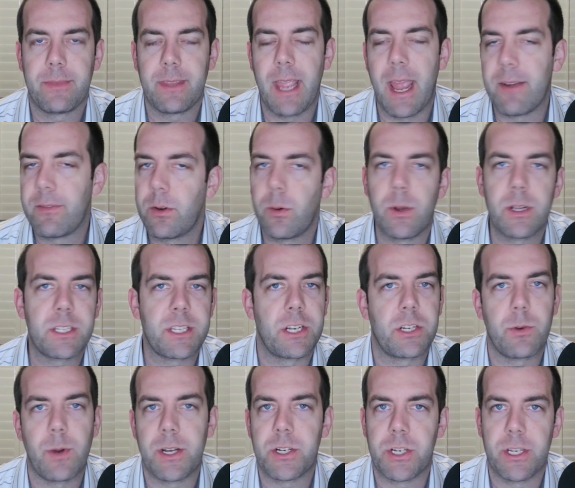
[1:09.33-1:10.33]
Everyone's
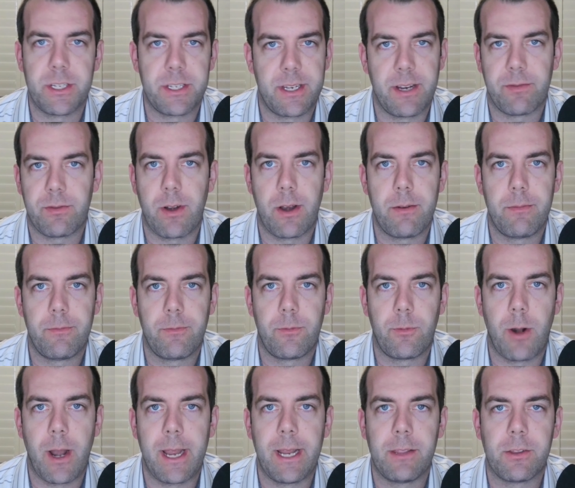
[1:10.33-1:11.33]
situation is different,
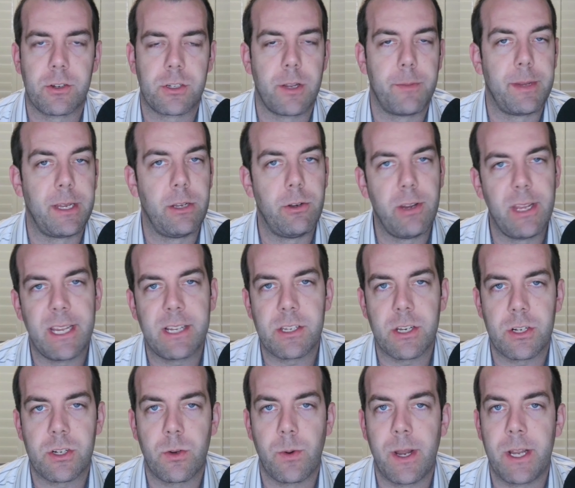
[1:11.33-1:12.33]
right? There's going to be unique
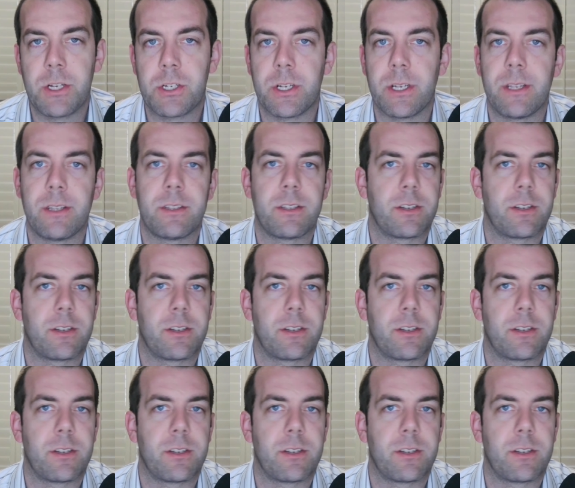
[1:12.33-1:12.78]
situations.